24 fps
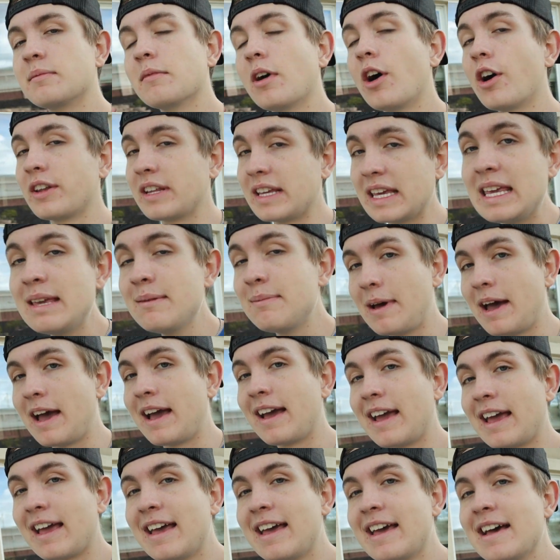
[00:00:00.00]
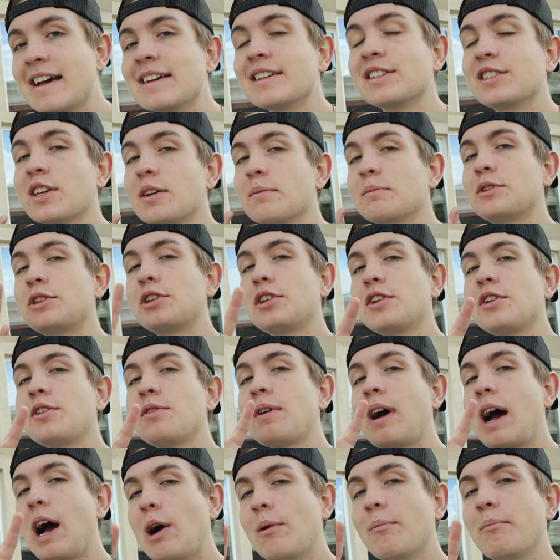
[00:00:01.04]
on eBay some
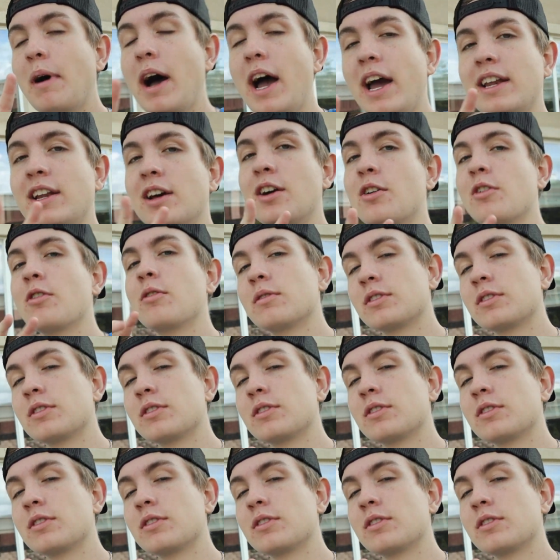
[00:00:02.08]
2 albino